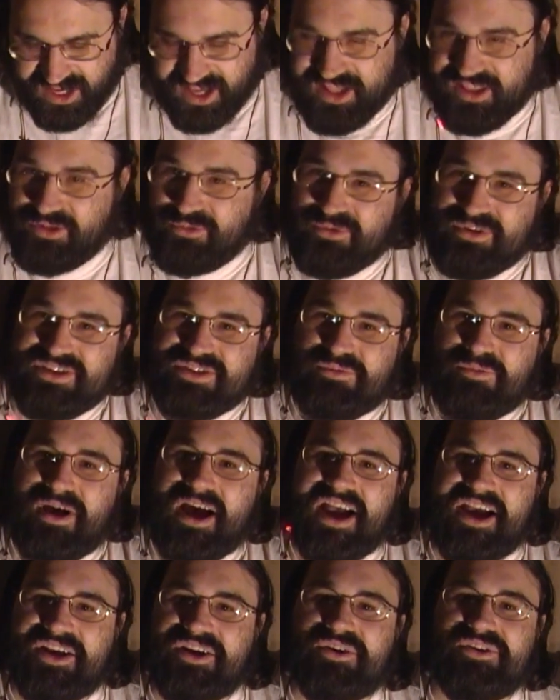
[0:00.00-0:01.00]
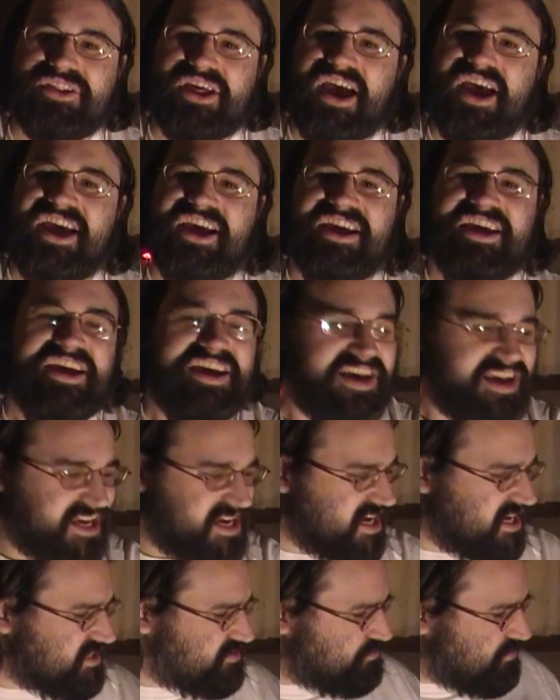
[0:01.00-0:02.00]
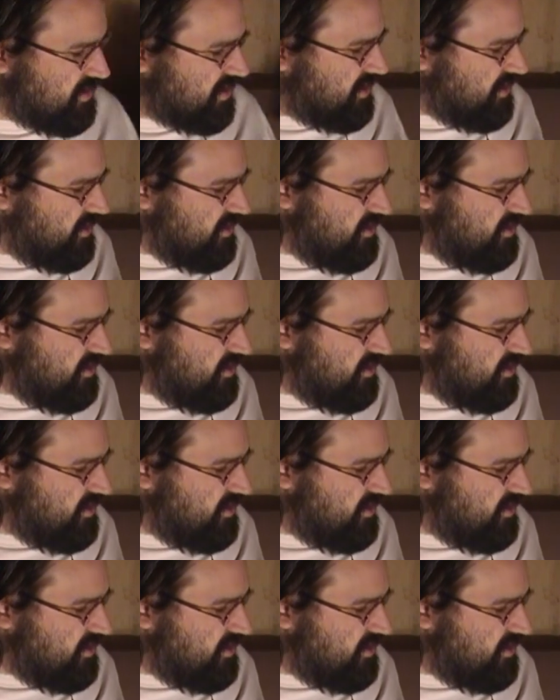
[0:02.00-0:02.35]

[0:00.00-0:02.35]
And the reason why I know that is